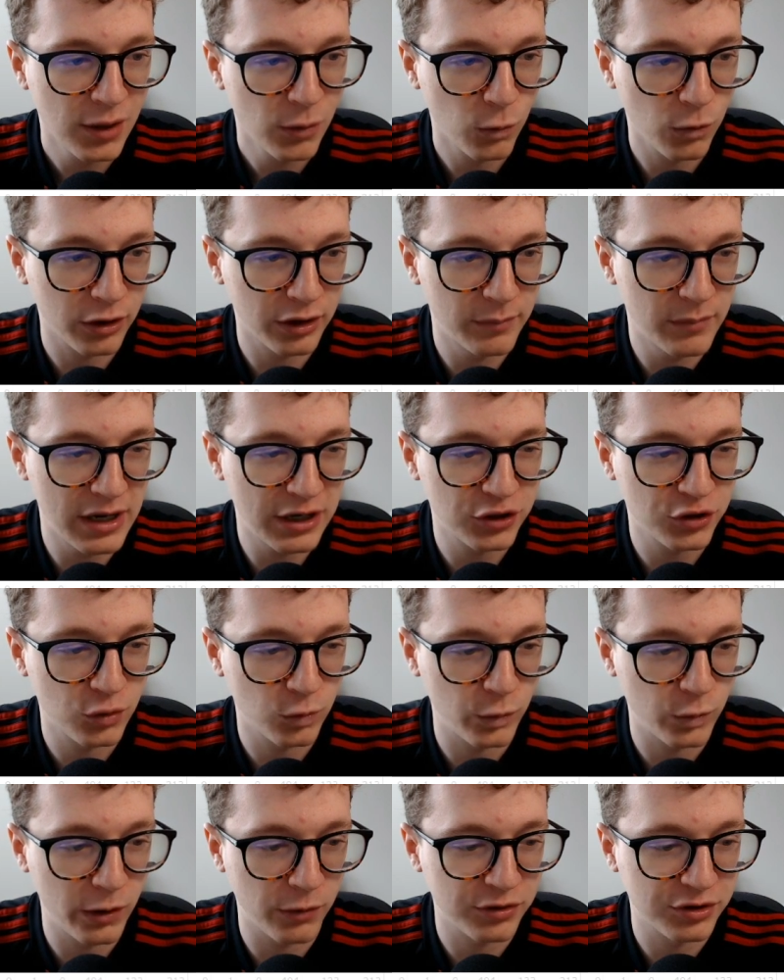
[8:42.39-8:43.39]
We're going to make
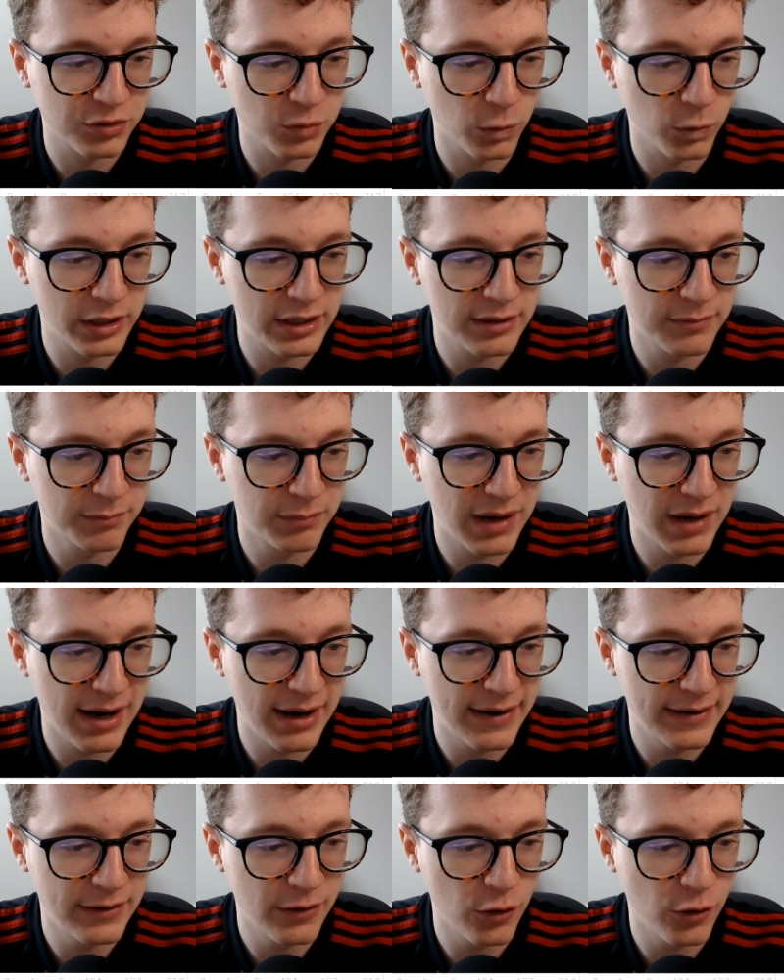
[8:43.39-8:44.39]
sure we are sorting
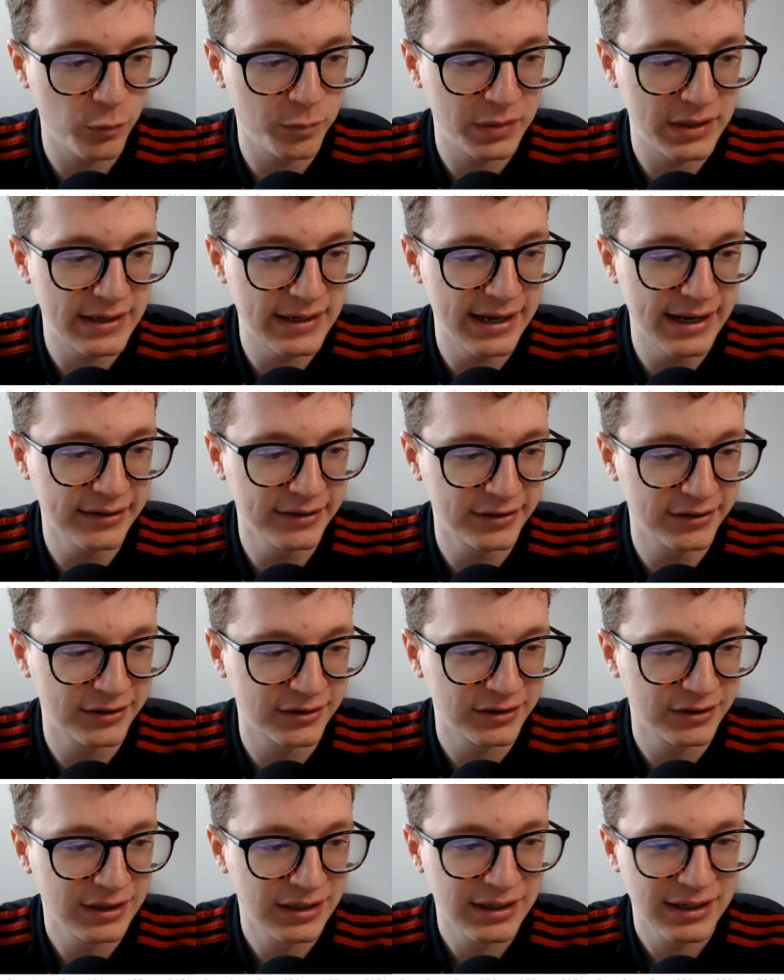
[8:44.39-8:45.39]
by
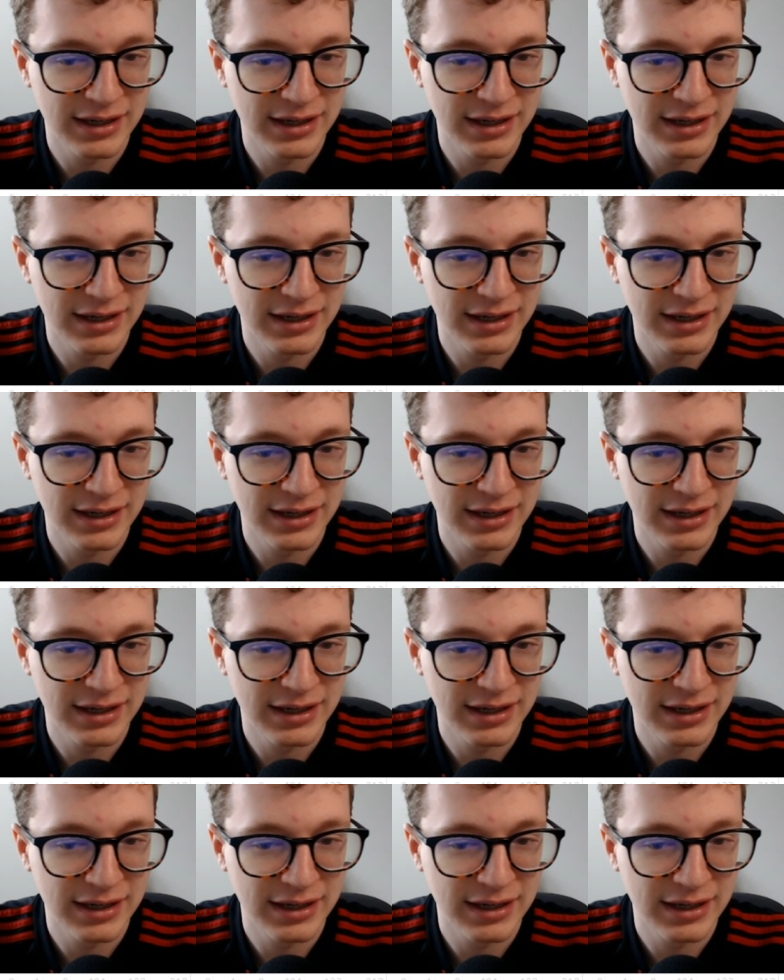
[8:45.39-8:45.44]
OPS.